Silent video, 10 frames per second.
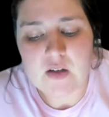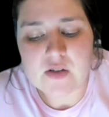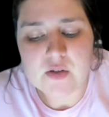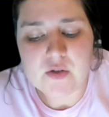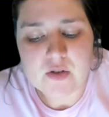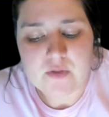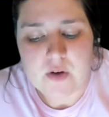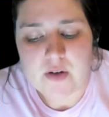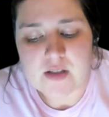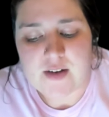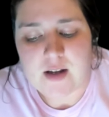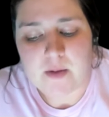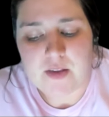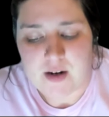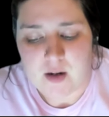Solution-focused
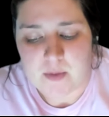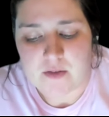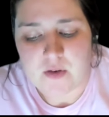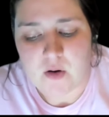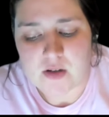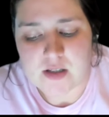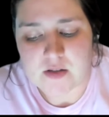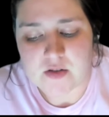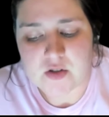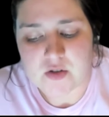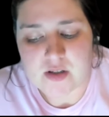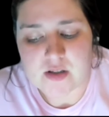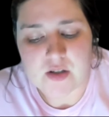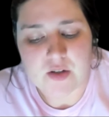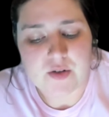family therapy focuses on strengths
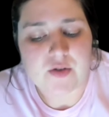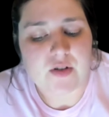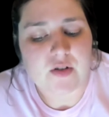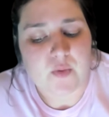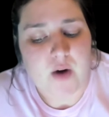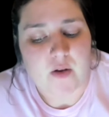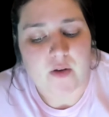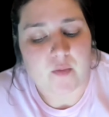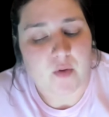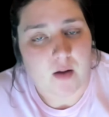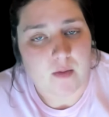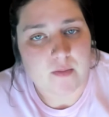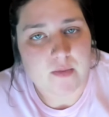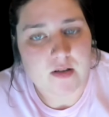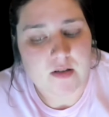and solutions rather than
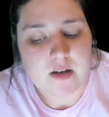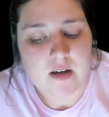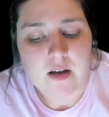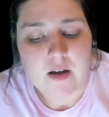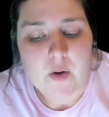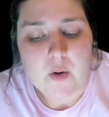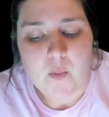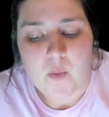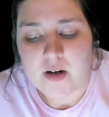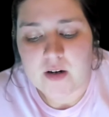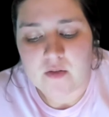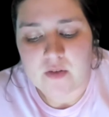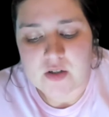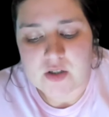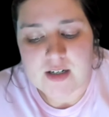problems. One
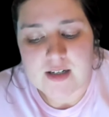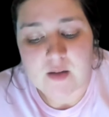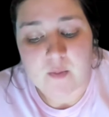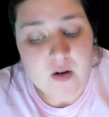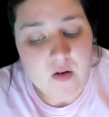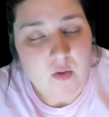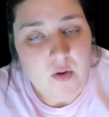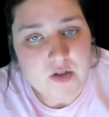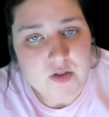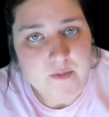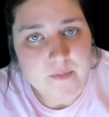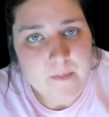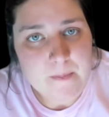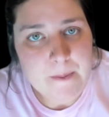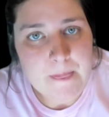intervention is the miracle question.
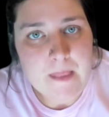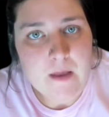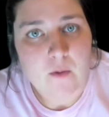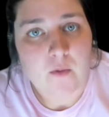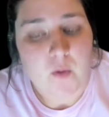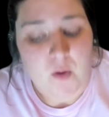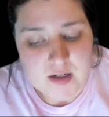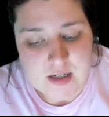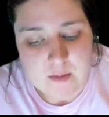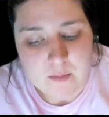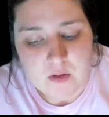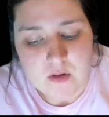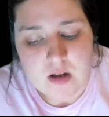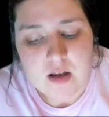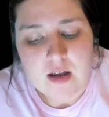For
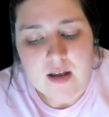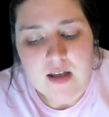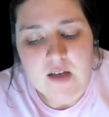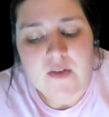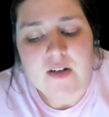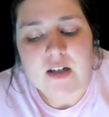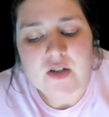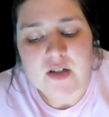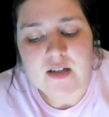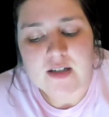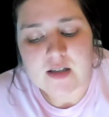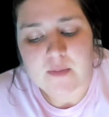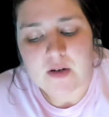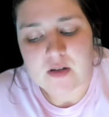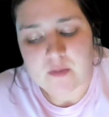example, if addiction had
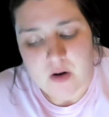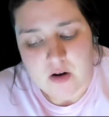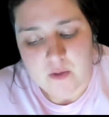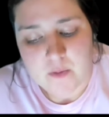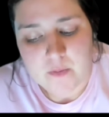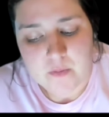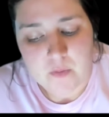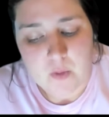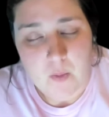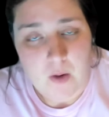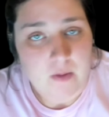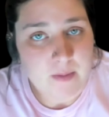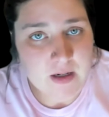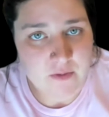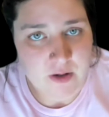disappeared tomorrow, what would
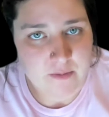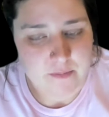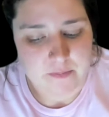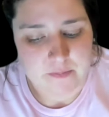be different?